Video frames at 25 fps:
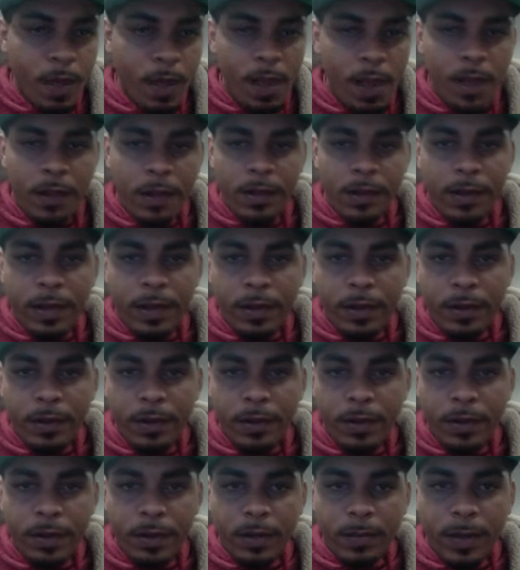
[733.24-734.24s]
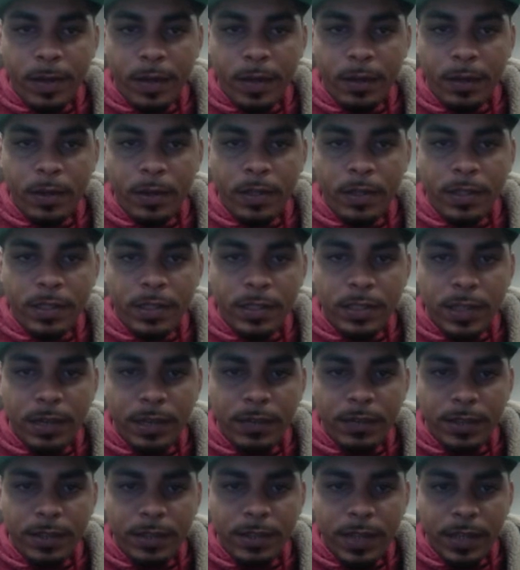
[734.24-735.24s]
Now I don't want to just leave
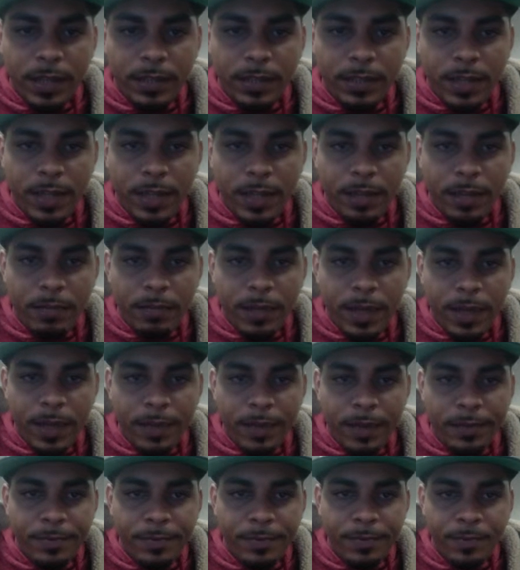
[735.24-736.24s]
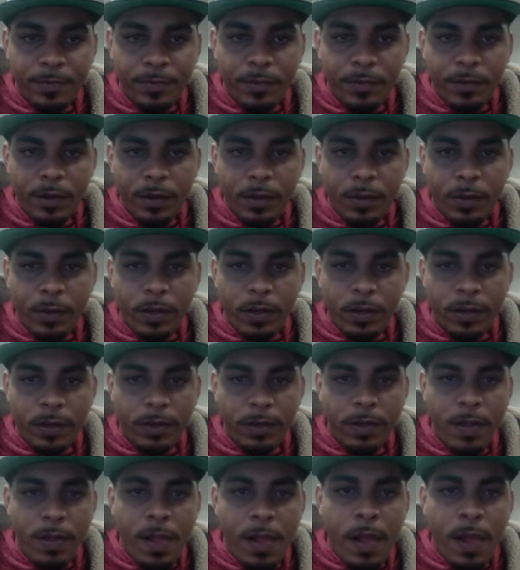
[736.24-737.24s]
this like solid black. I want to
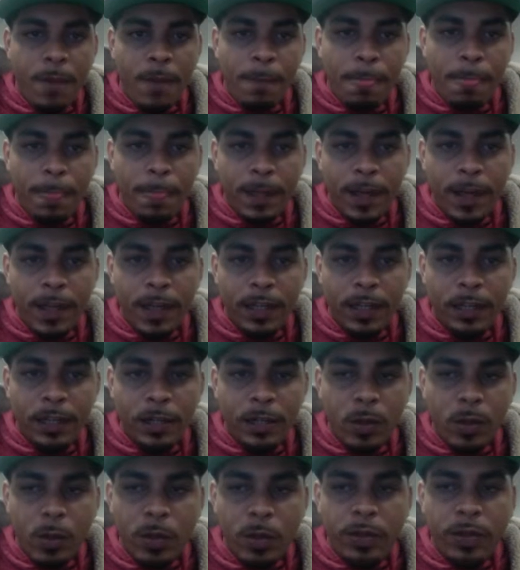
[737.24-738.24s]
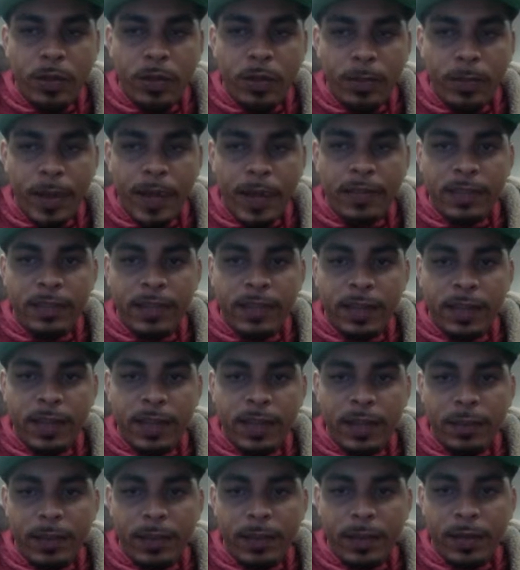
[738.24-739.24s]
kind of lower the opacity
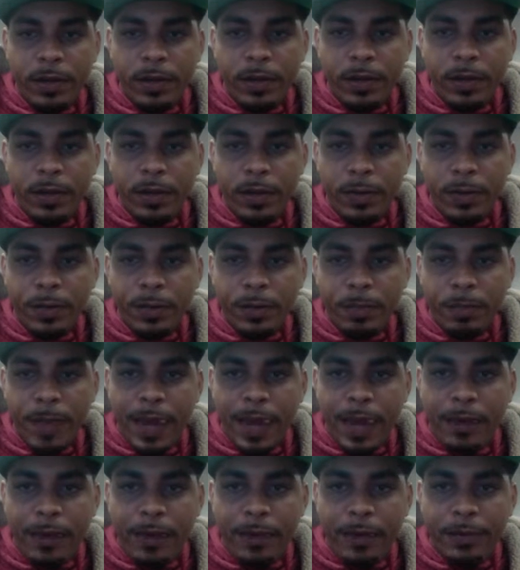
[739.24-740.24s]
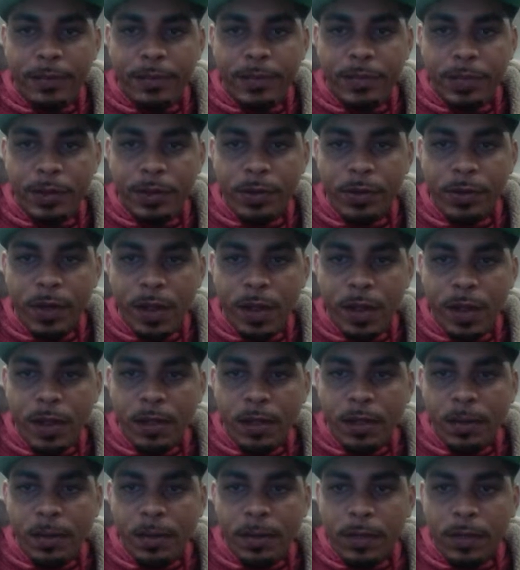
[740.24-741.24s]
like we did earlier with the background. So
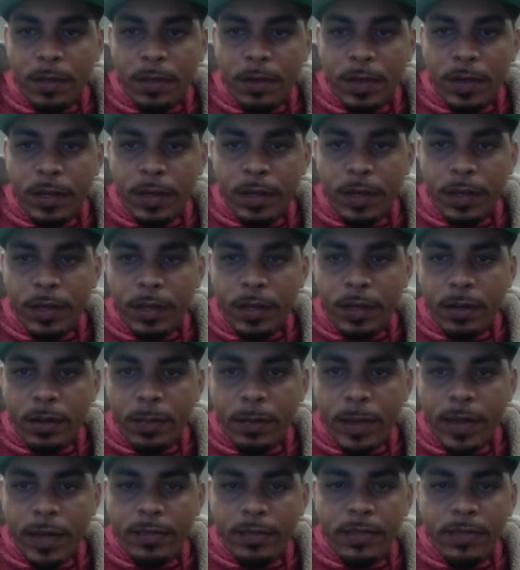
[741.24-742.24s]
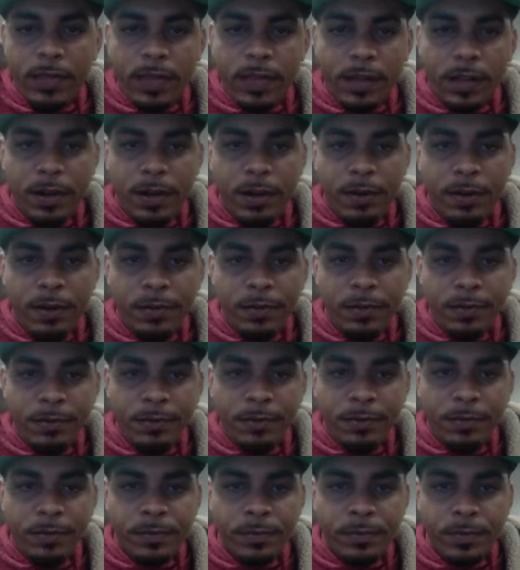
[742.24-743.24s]
I'm going to go ahead and click on opacity here
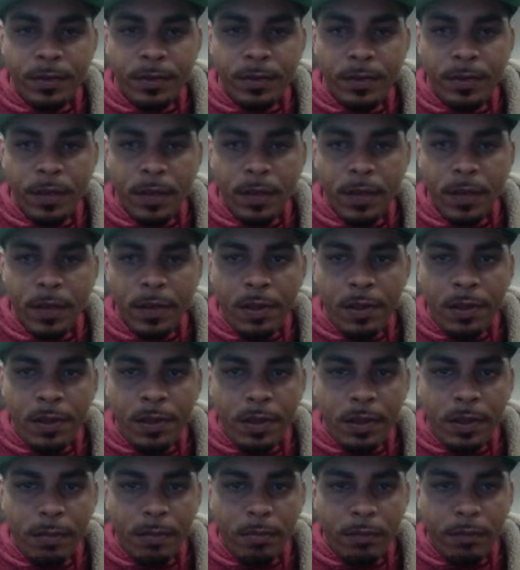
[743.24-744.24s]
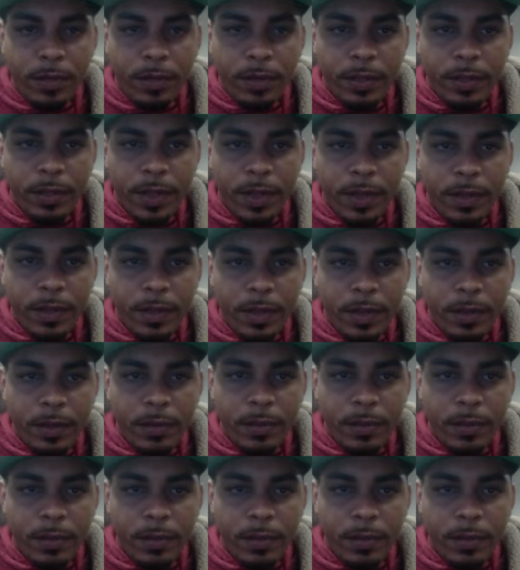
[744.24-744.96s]
and bring that down.